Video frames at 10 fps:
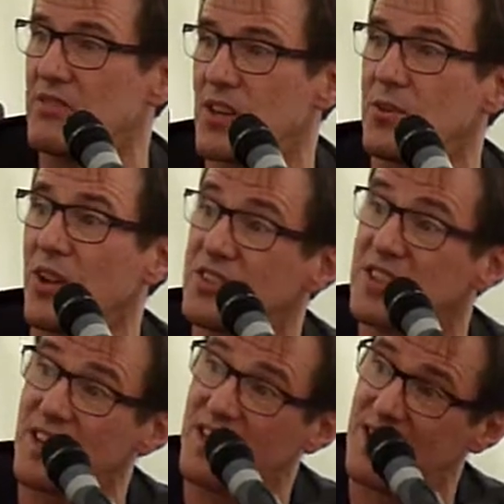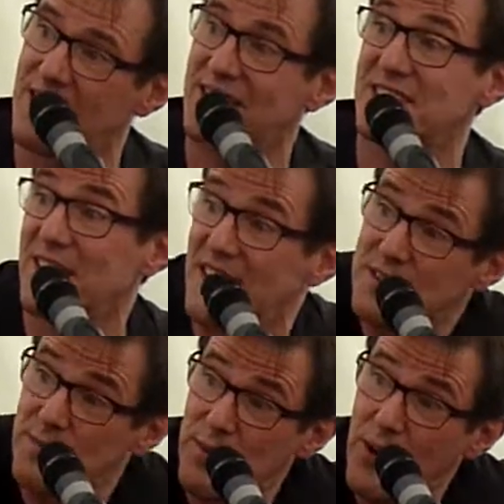still got it. It's
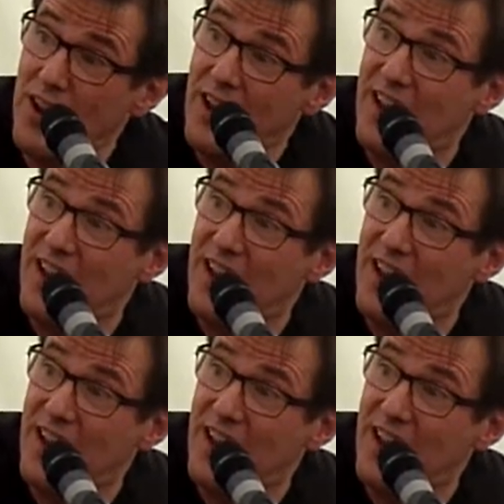in the wallet.